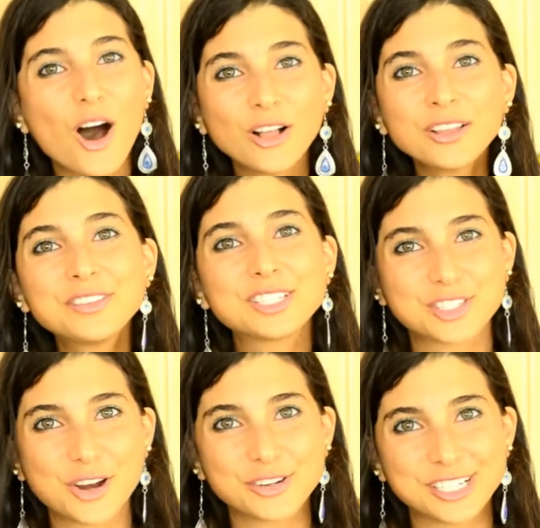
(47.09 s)
All of the
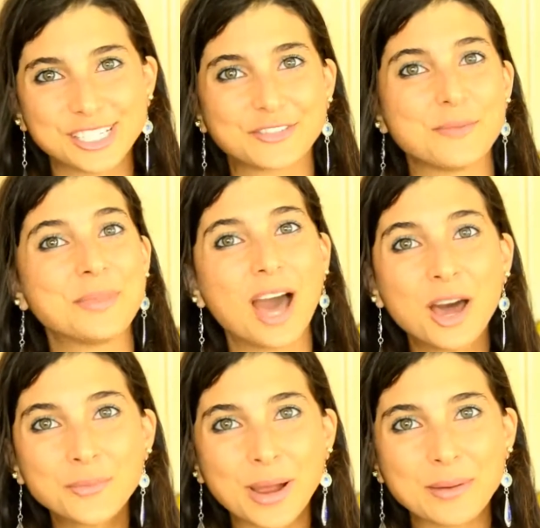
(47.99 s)
starches from the
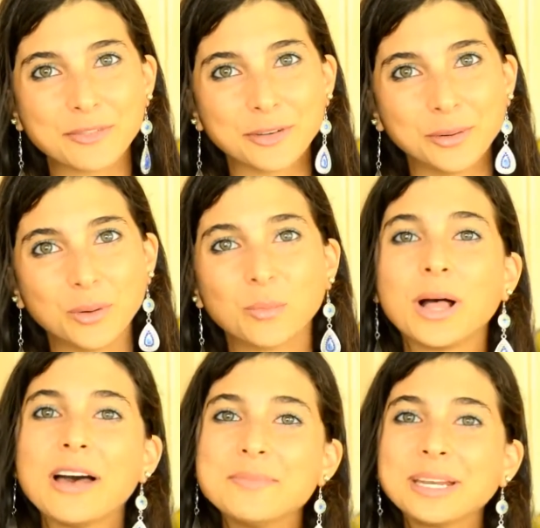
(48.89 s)
unripe fruit
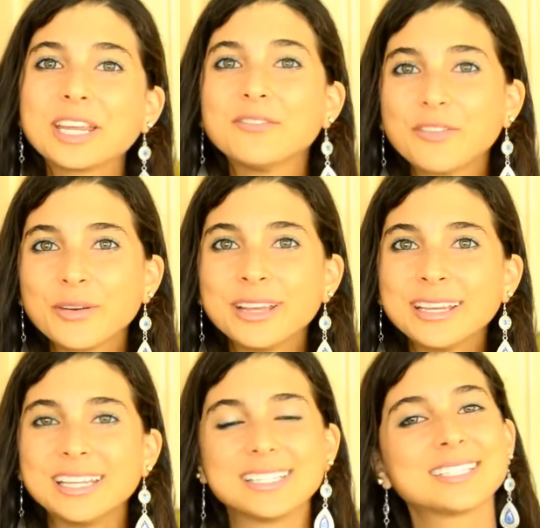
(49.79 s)
will have been
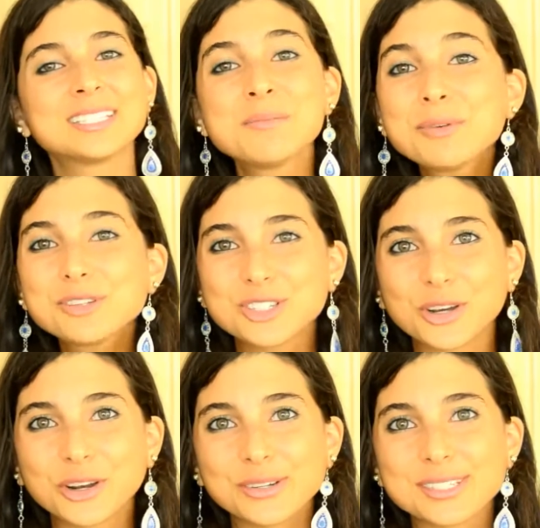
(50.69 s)
converted into simple
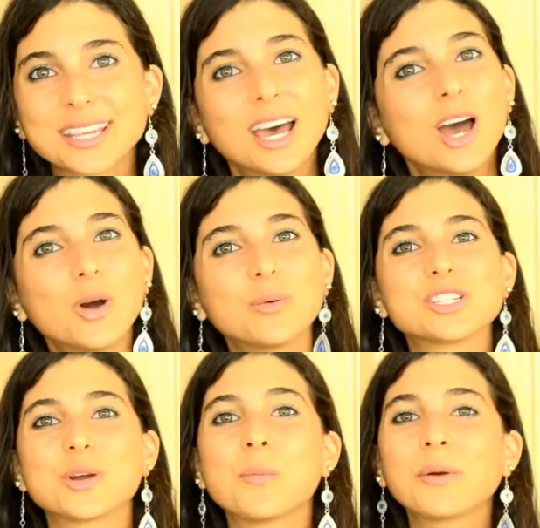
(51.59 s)
sugars,
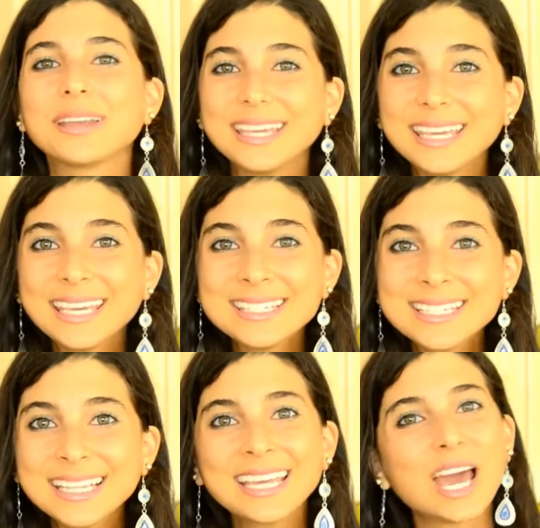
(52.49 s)
which are more
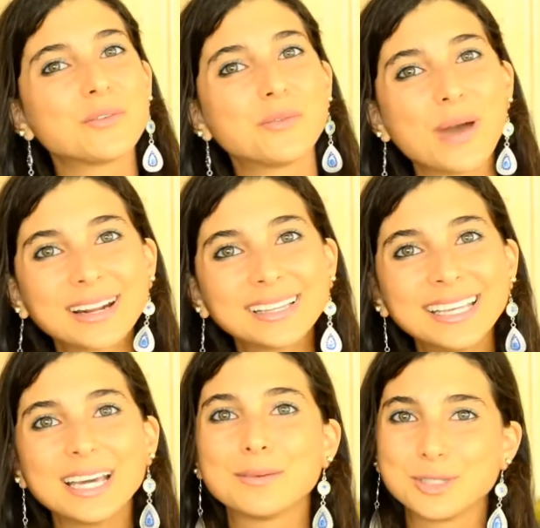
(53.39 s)
easily and
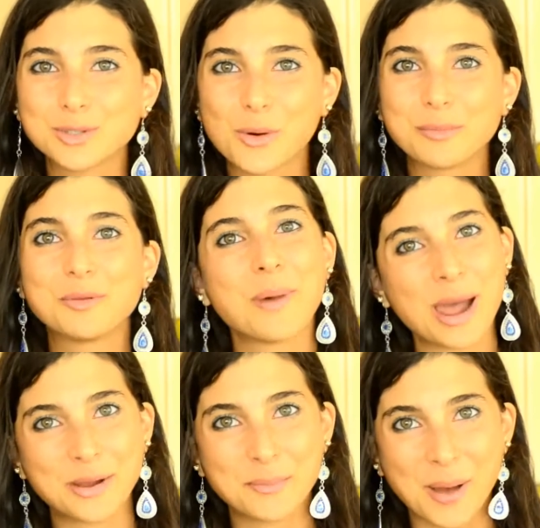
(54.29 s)
readily absorbed
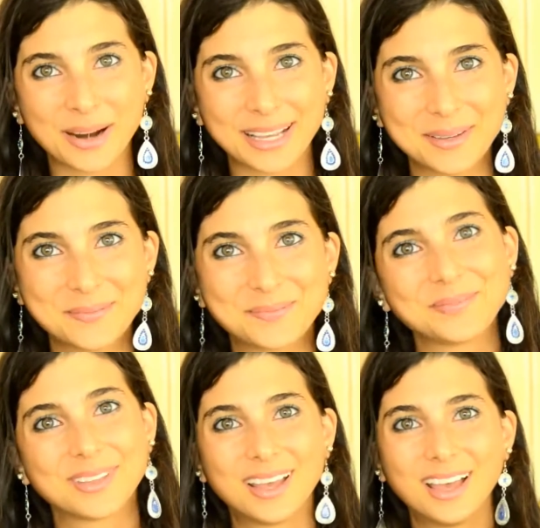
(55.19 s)
by your body.
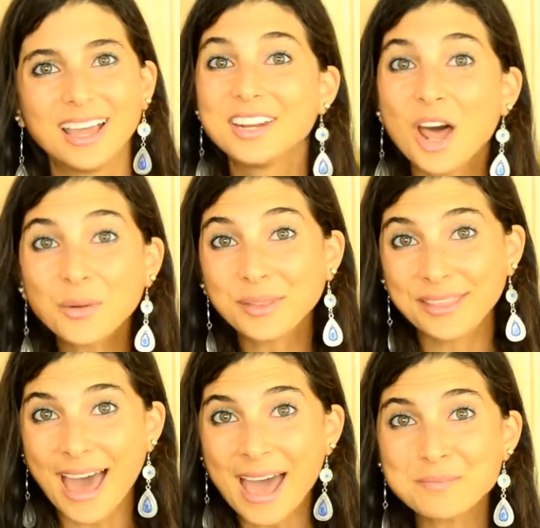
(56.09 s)
Not
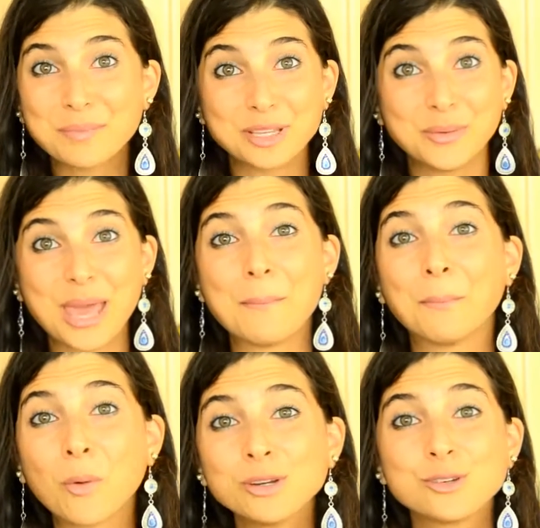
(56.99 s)
only that, but you
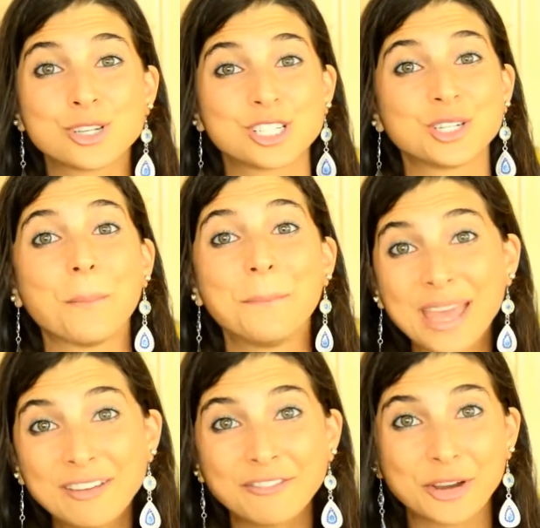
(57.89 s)
get more nutritional
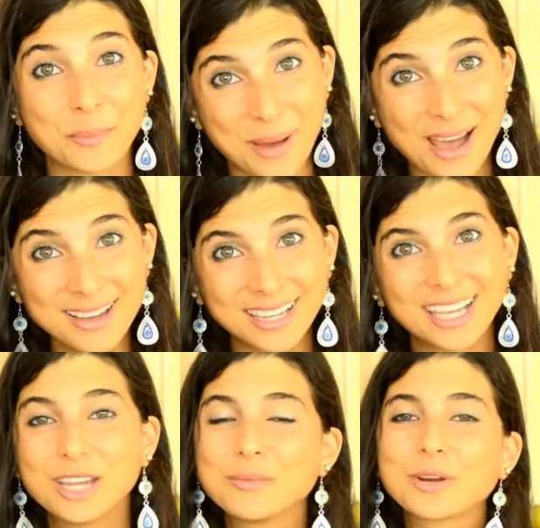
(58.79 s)
bang for your buck
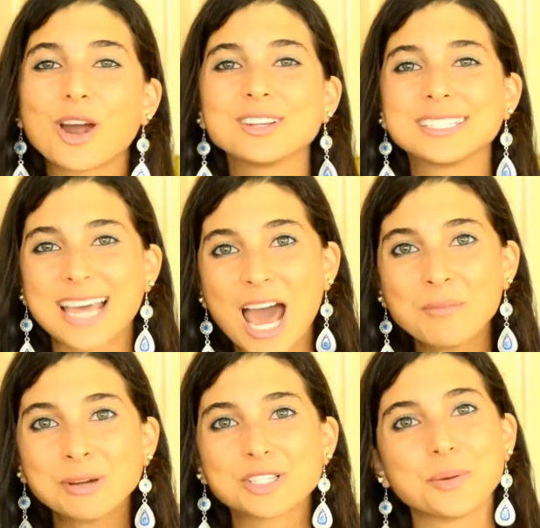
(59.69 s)
in regards to
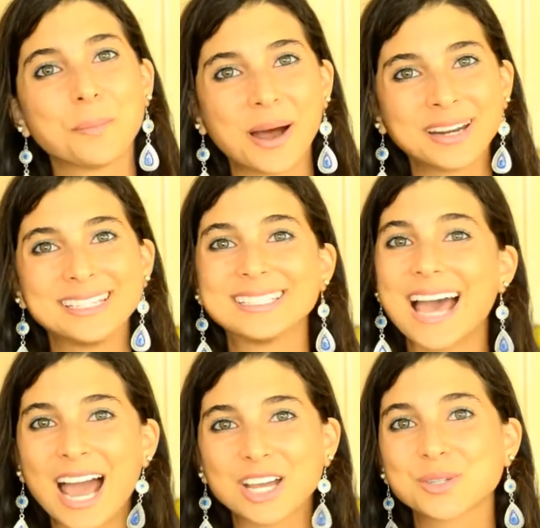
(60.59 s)
how much your body is
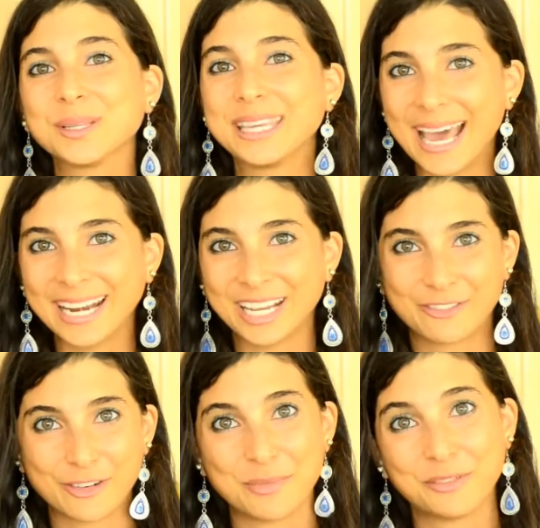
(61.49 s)
actually getting
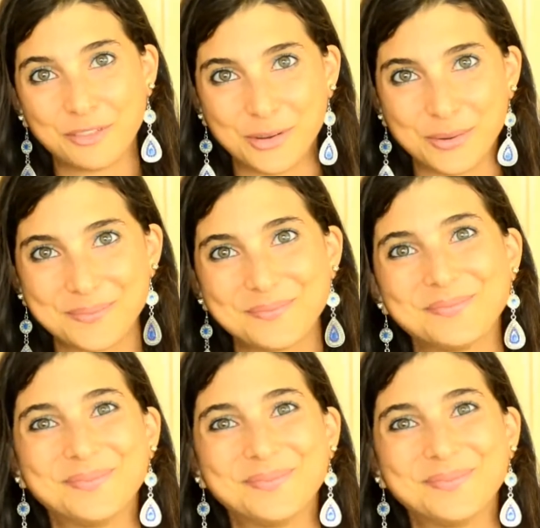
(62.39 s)
from the food.